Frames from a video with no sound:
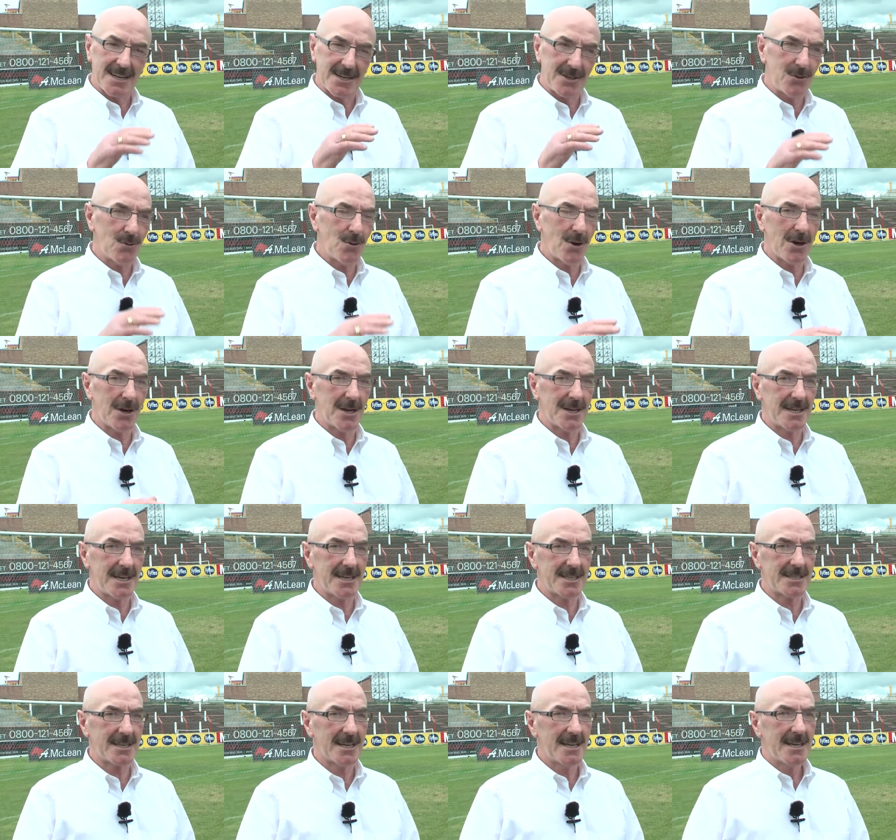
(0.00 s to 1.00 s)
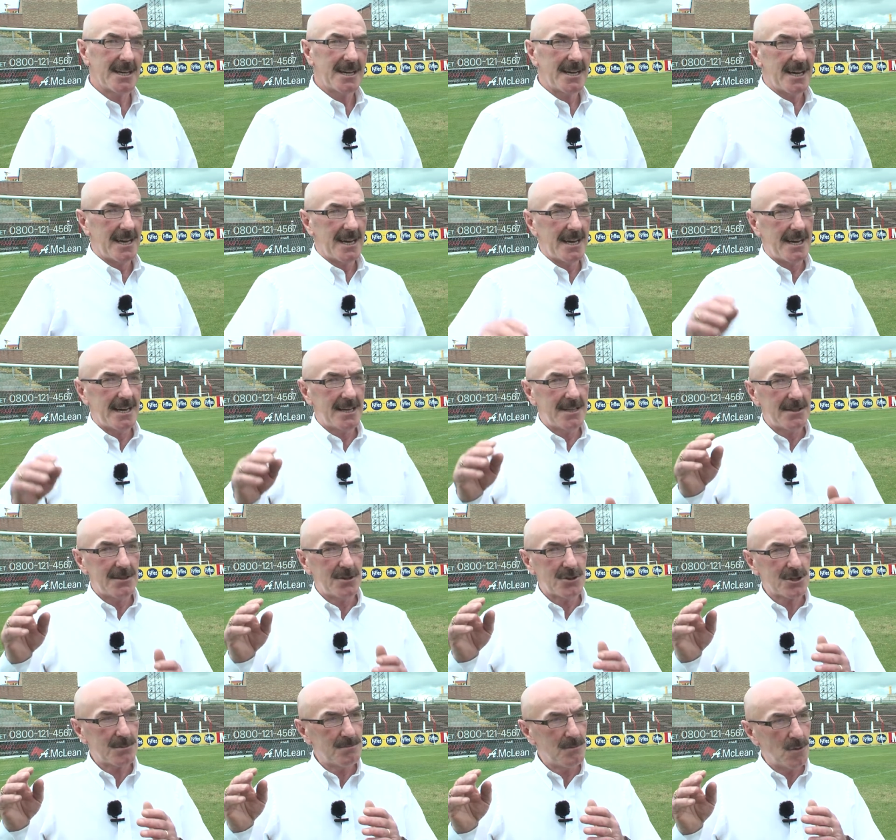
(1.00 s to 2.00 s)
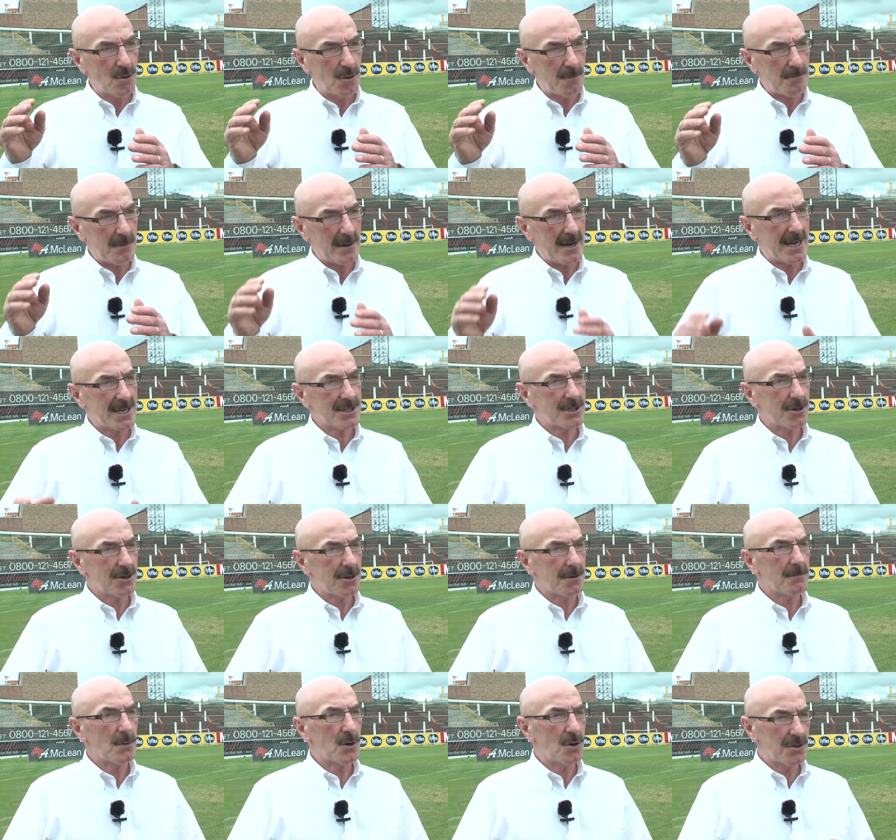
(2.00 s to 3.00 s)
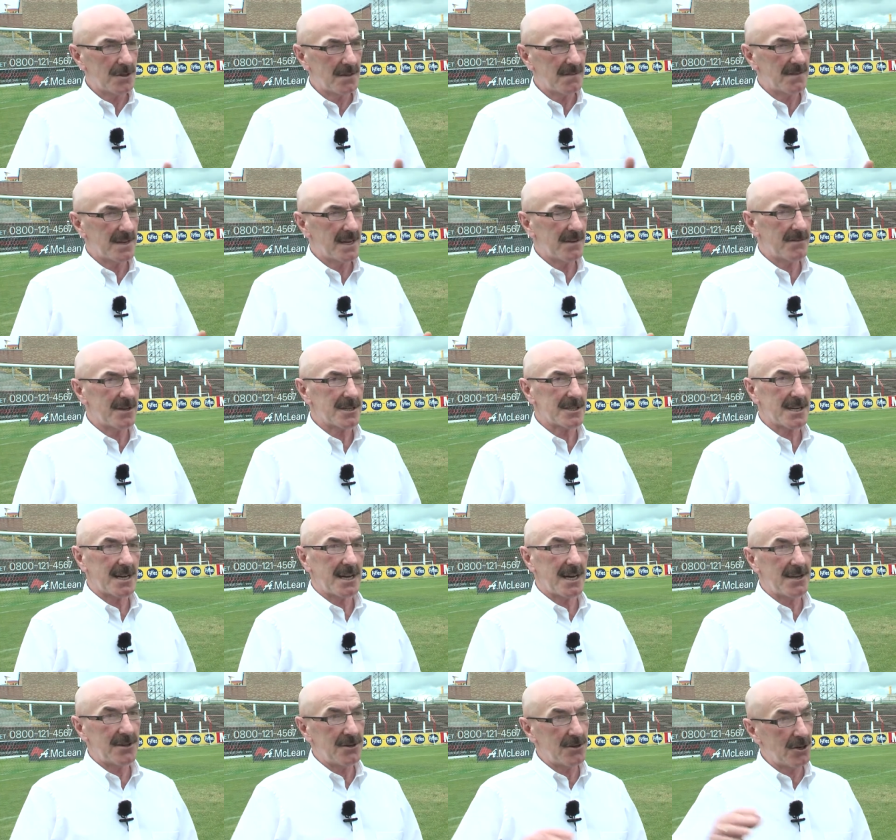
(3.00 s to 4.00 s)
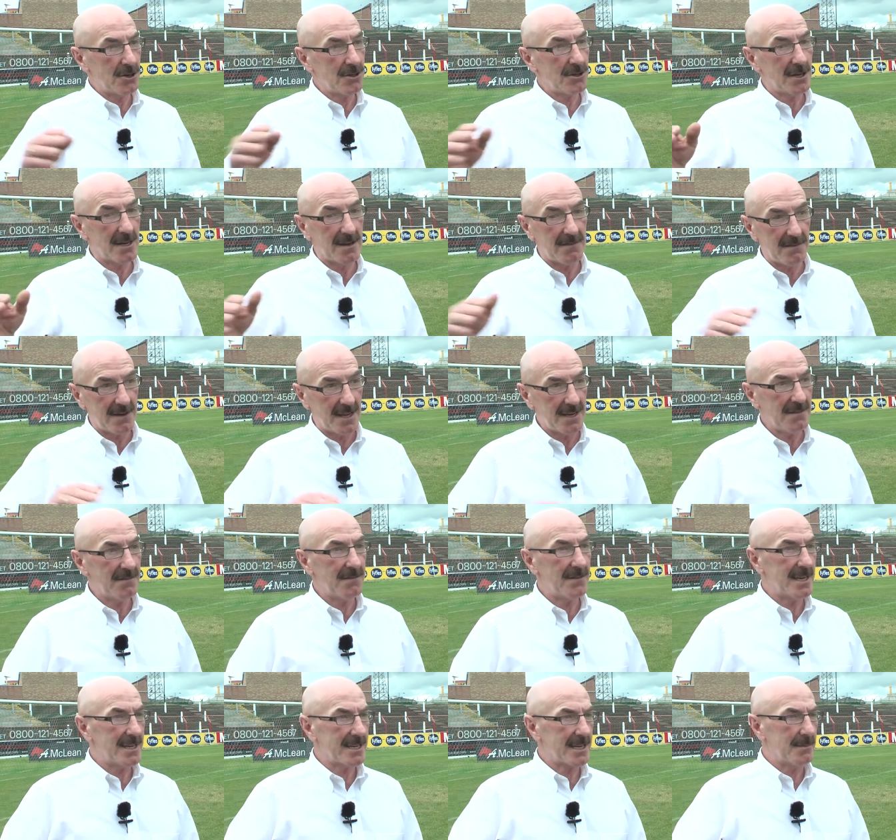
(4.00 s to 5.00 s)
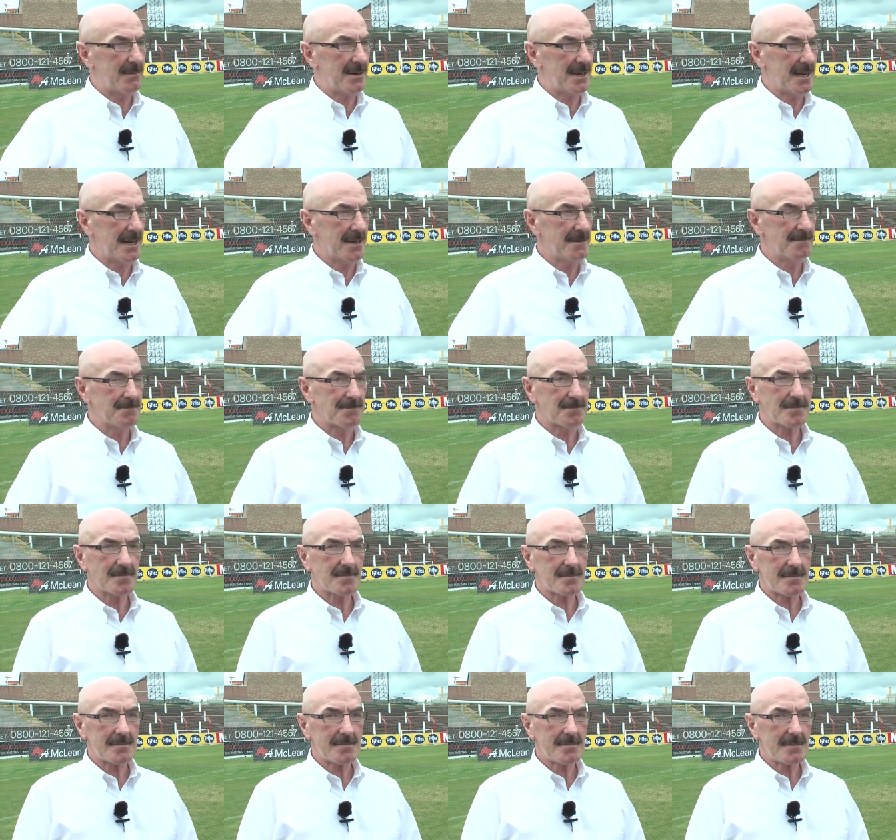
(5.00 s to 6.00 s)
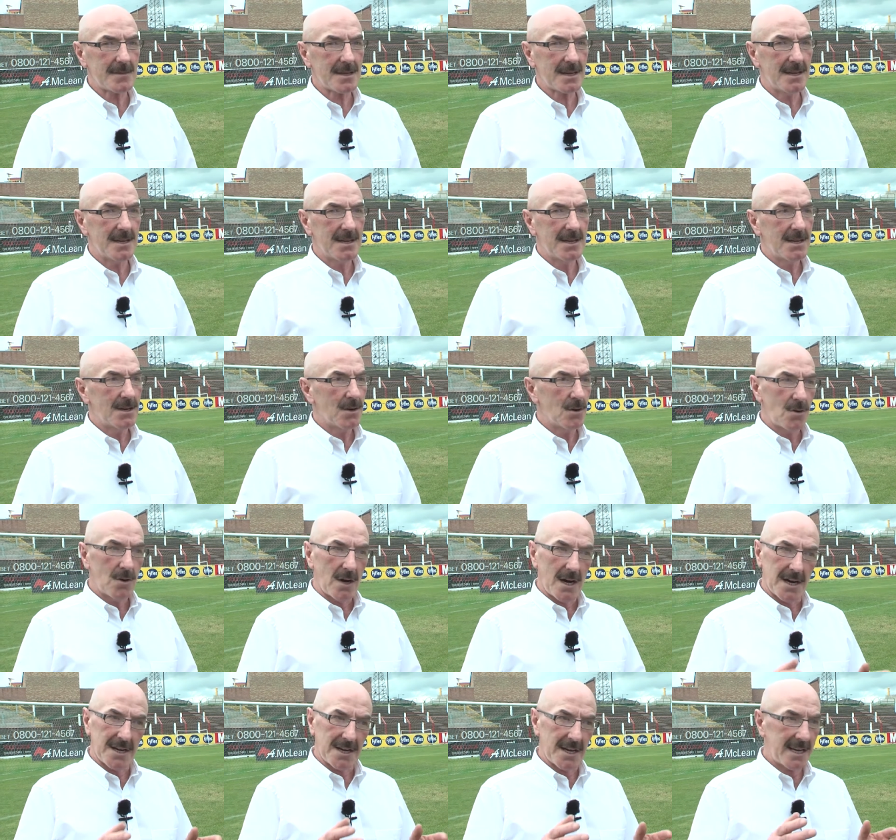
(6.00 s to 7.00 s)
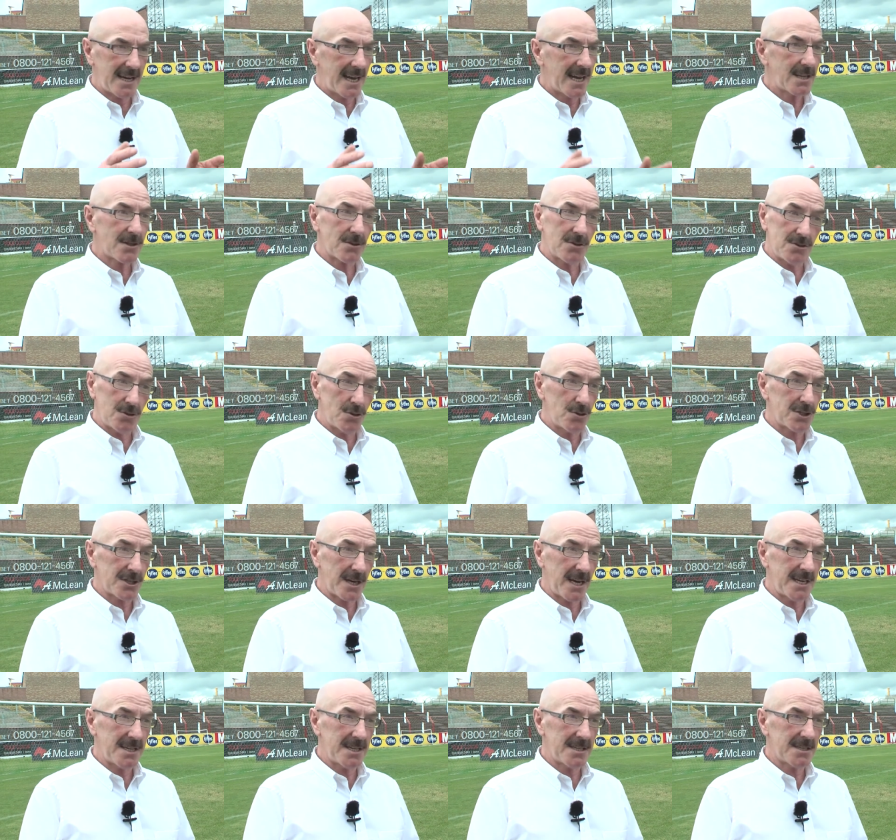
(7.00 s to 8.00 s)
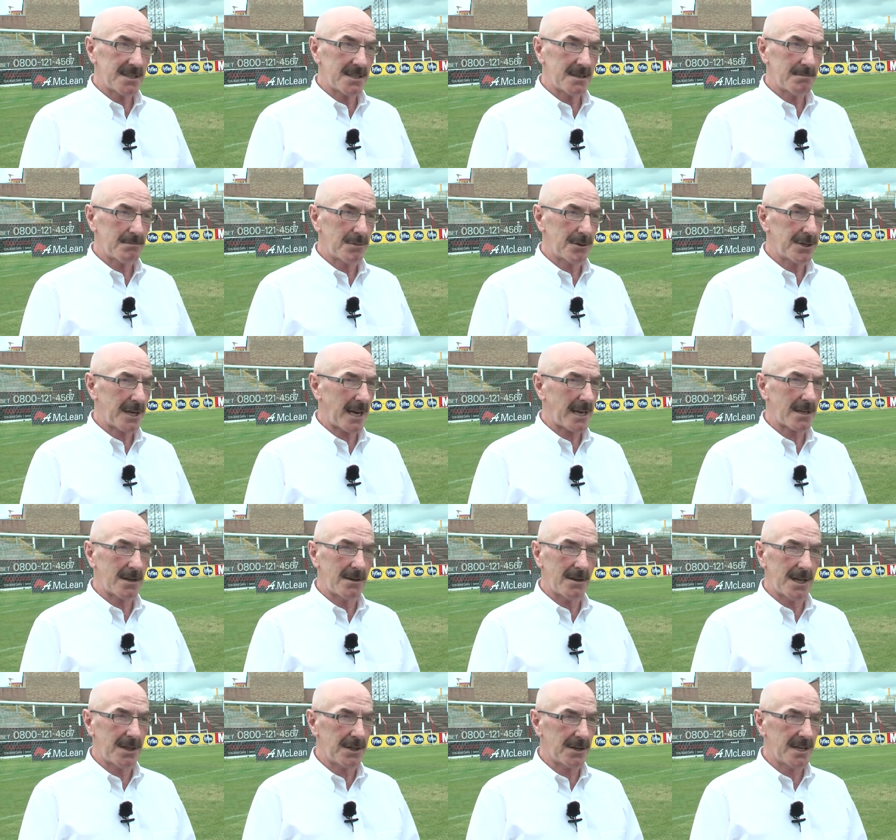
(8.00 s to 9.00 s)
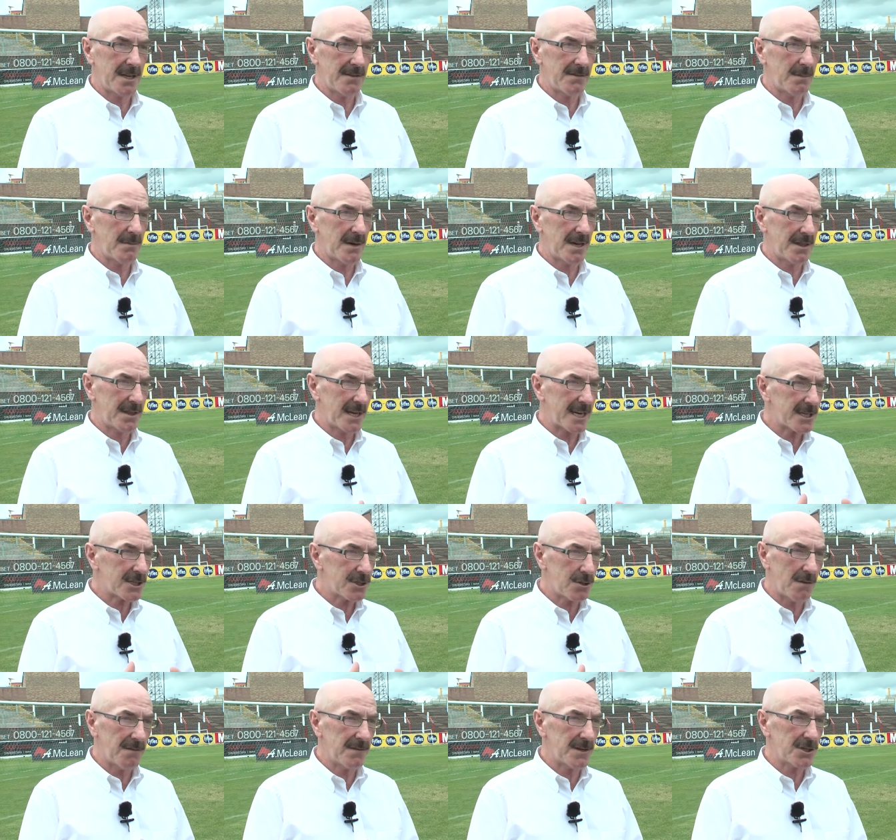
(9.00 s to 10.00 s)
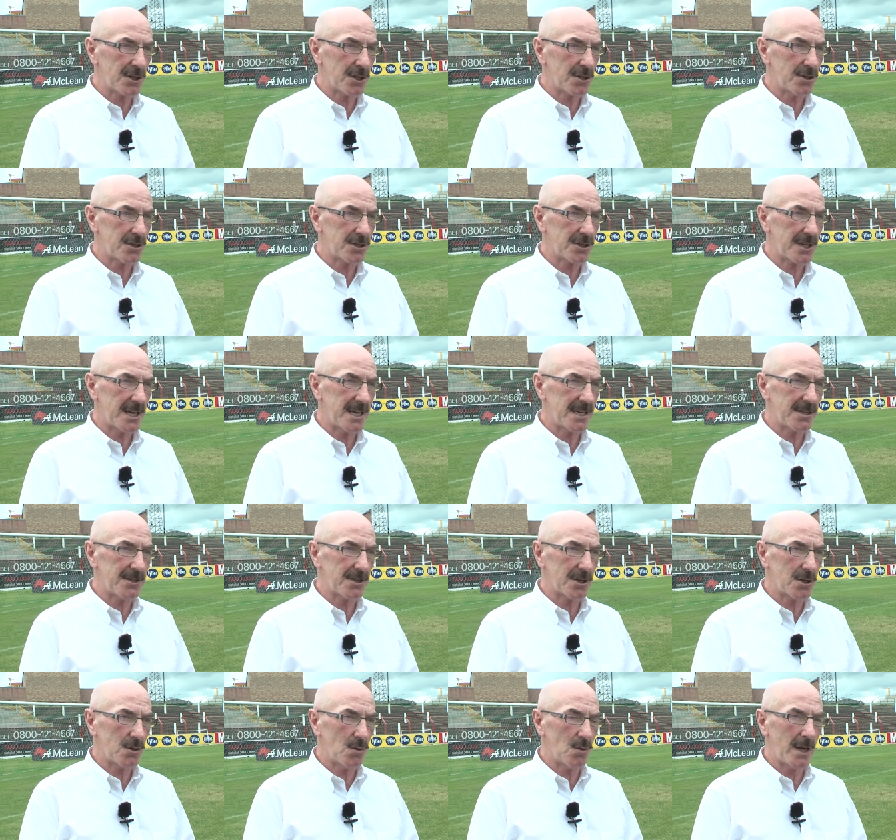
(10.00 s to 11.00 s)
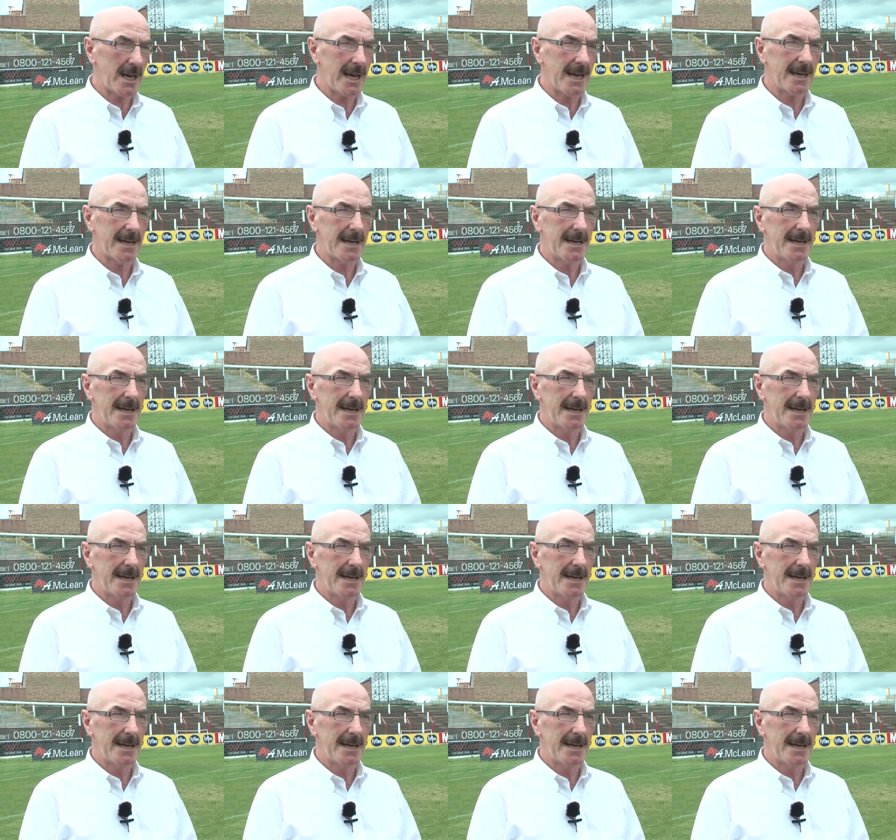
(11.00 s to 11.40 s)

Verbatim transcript: and I know how it is. There's more pressure on the favourites, and now you'll have Linfield coming in. And I like their new signings, particularly three of them. I think Tuffey's a good signing, the goalie.